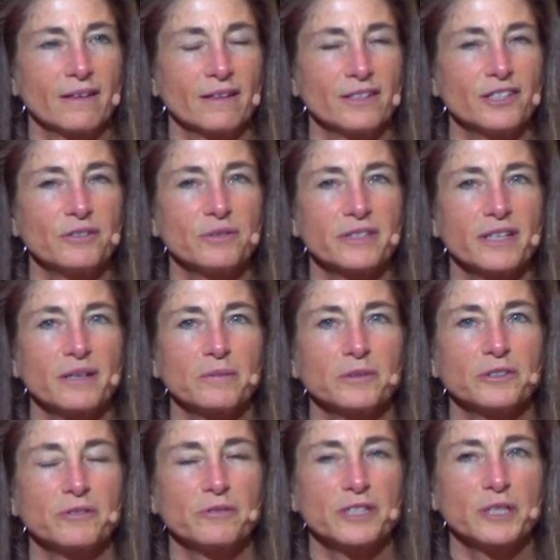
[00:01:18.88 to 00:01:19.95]
She was
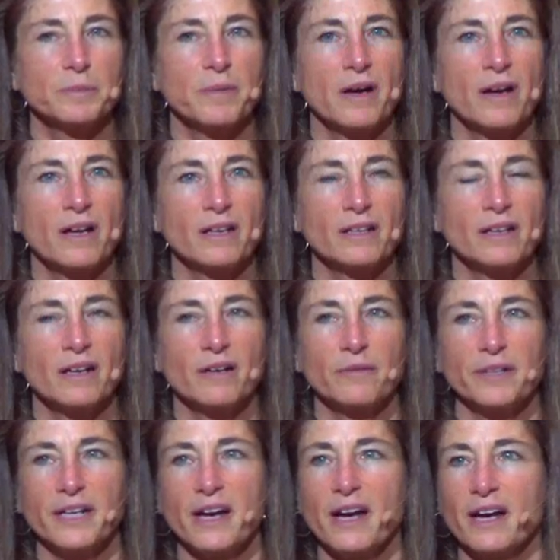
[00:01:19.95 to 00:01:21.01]
able to respond, not
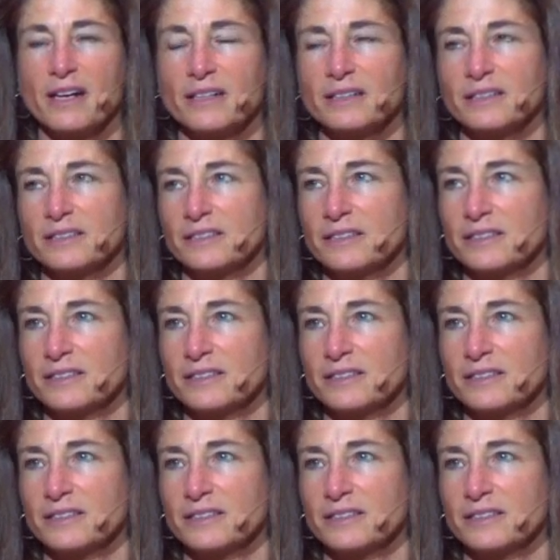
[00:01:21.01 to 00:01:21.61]
react.